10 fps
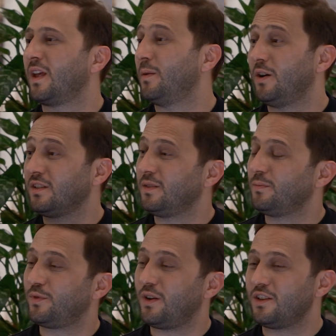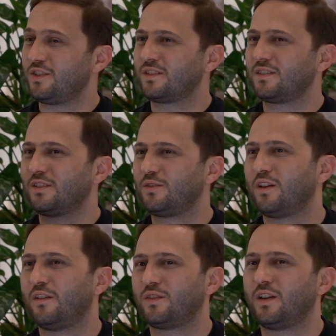Among the projects that you
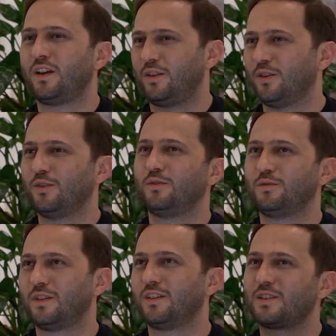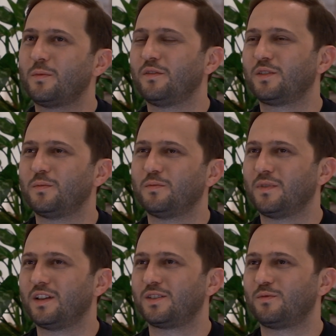have done, I know some of
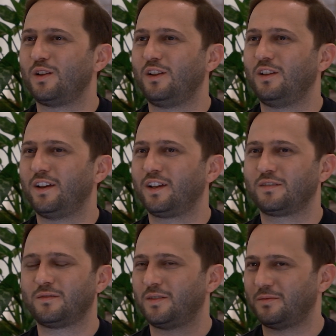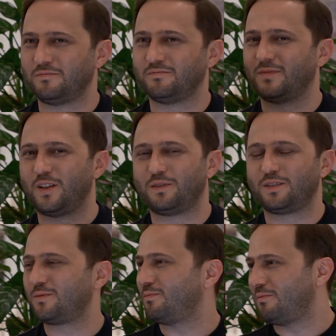them as well,
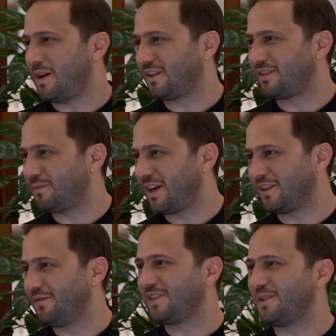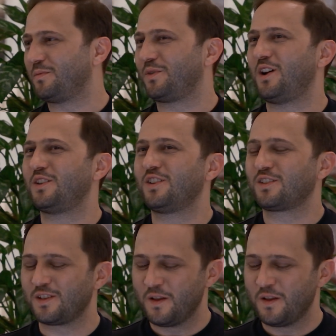which magnificent projects.